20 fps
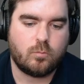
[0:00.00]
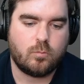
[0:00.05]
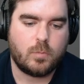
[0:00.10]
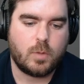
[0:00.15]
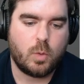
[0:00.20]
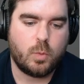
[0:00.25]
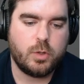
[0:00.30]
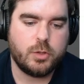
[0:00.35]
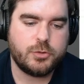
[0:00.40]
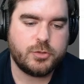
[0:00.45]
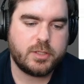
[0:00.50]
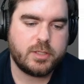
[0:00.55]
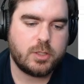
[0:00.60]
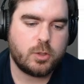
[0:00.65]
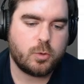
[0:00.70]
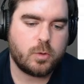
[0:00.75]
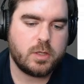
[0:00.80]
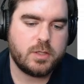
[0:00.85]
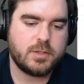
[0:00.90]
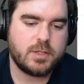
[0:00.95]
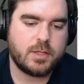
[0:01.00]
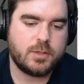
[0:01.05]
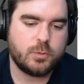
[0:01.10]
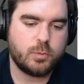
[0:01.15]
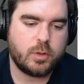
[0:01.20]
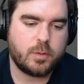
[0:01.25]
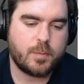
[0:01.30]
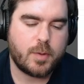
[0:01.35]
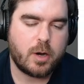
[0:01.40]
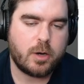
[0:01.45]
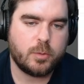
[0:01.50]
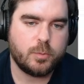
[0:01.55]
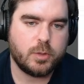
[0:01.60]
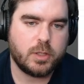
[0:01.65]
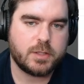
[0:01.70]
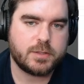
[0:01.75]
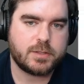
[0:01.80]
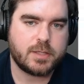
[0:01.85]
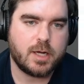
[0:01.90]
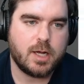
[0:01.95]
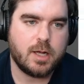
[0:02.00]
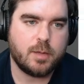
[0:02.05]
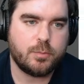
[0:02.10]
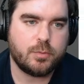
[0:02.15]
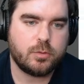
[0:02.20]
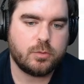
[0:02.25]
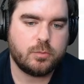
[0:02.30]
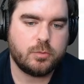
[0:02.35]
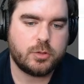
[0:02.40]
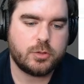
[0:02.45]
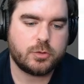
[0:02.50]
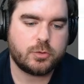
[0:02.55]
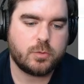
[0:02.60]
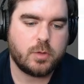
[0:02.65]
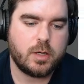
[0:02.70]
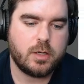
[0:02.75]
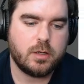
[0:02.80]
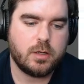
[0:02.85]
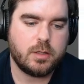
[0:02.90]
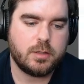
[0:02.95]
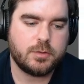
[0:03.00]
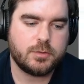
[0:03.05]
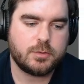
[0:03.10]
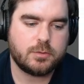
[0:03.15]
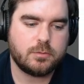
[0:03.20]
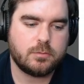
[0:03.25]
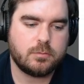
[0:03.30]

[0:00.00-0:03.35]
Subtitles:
We also get a Green Suns with Pyroblast up, which is quite nice.